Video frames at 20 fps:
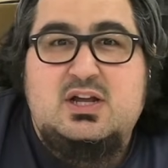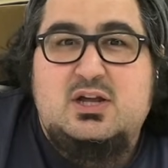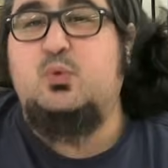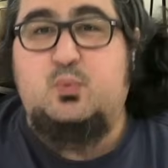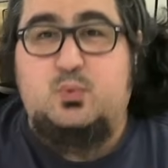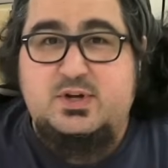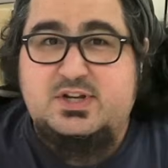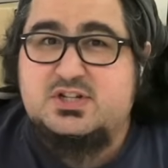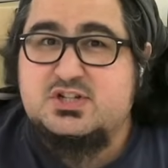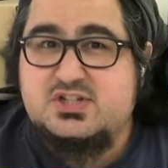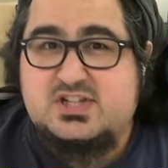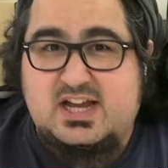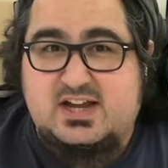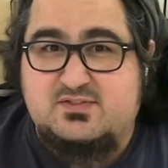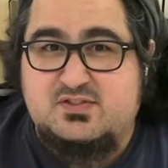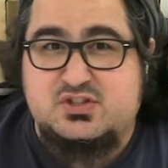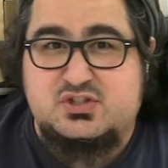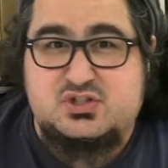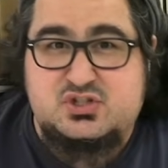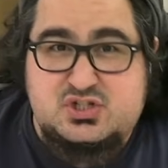We just
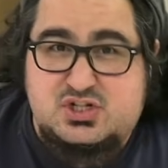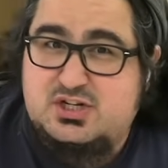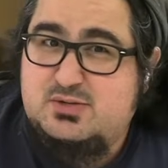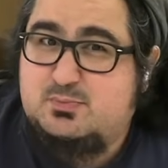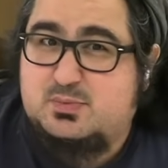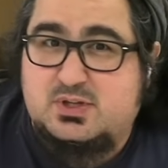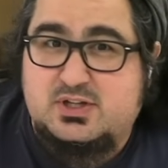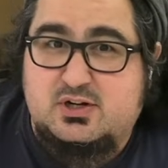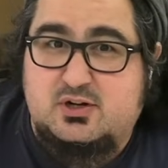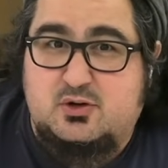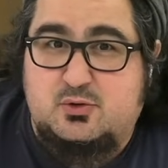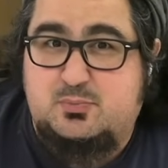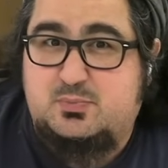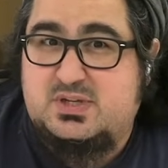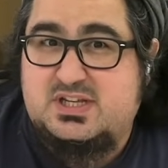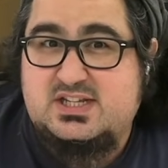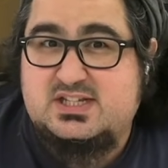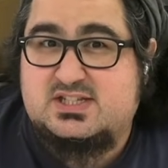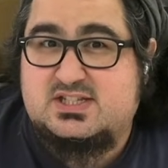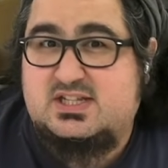have this cheap little
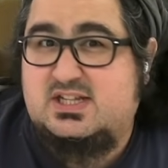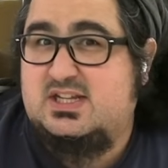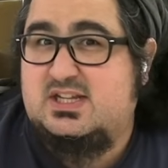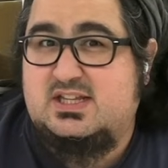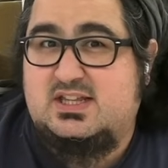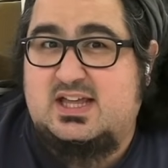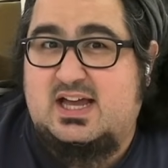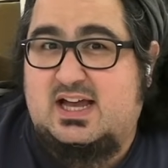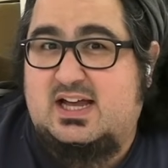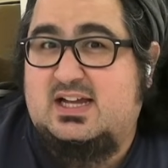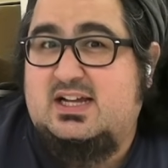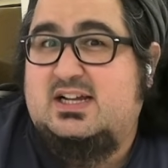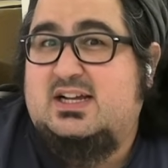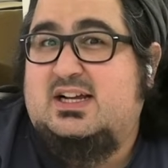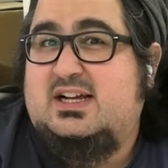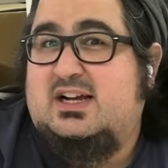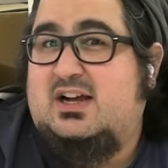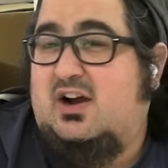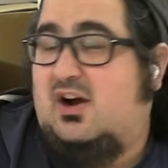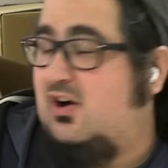PC that
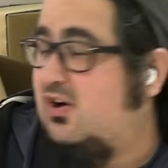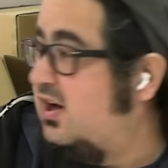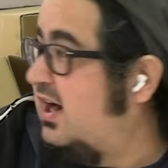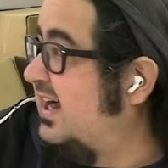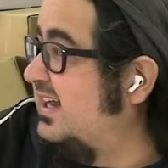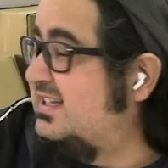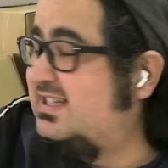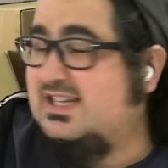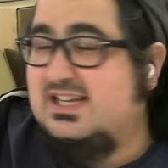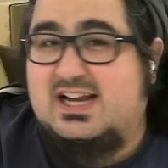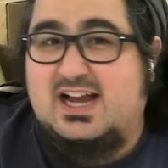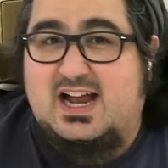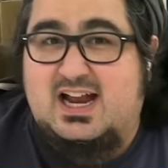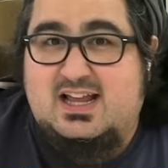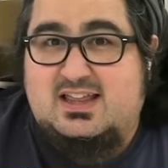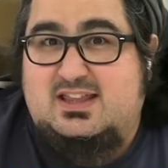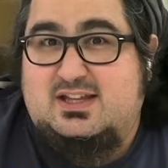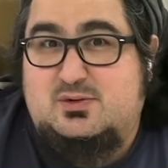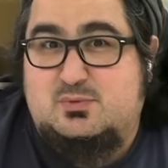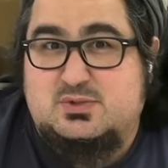our IT guy,
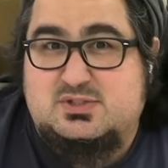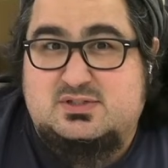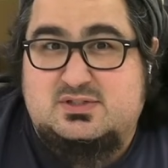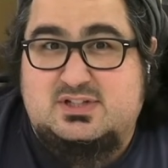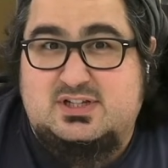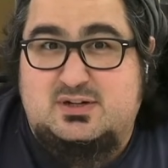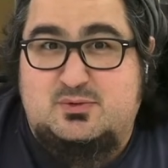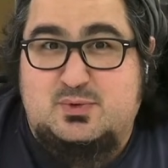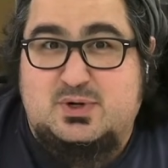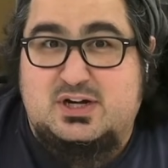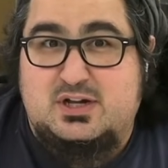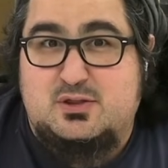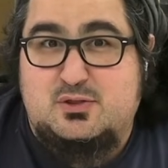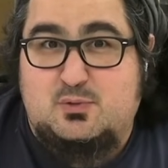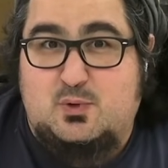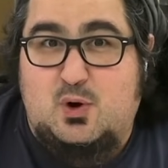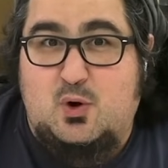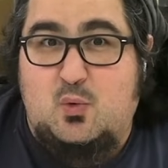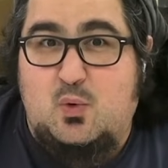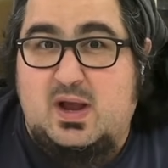I think, was getting ready to
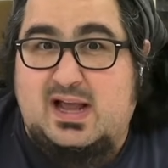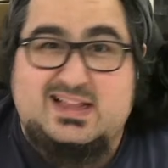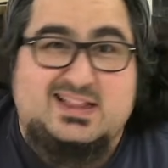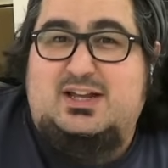throw away.